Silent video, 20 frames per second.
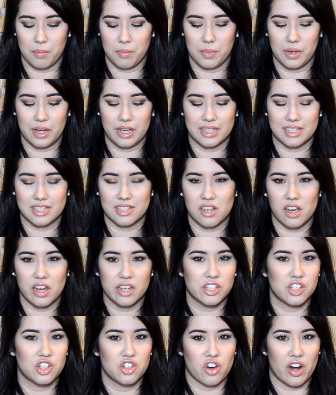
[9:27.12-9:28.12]
It's starting
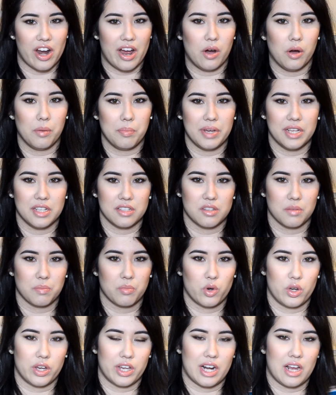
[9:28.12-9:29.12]
to dry out a bit, so I'm
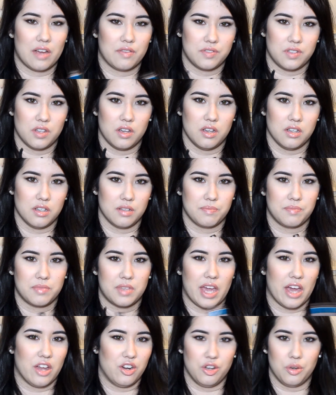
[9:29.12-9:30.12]
probably going to have to
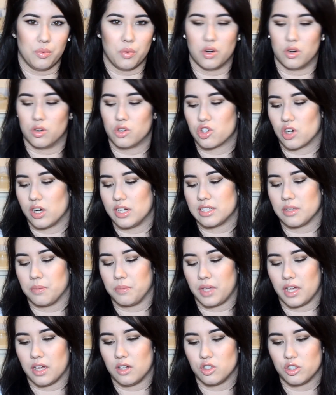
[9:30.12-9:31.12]
get a new one or try
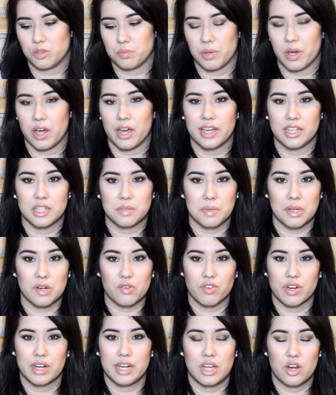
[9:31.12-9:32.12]
something else. But it's been
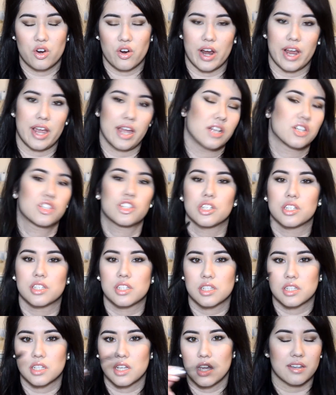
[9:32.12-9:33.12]
really great at
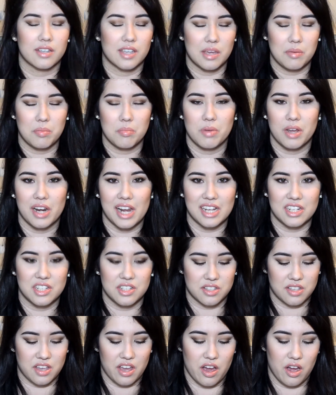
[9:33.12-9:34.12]
just keeping my lashes
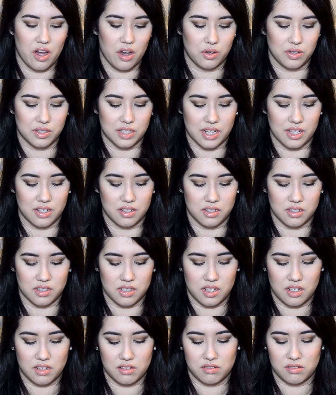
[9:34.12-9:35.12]
curled and
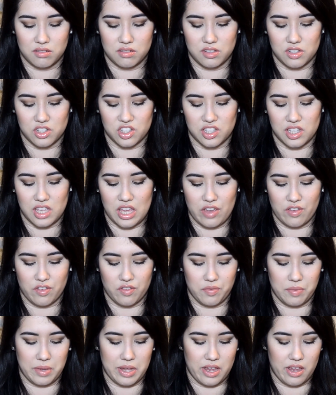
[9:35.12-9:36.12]
just
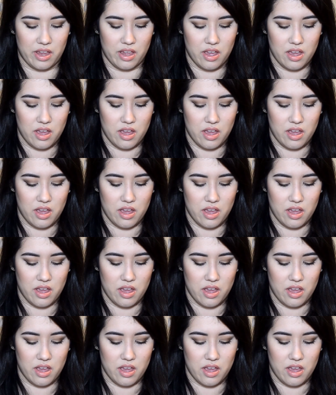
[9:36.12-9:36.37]
giving me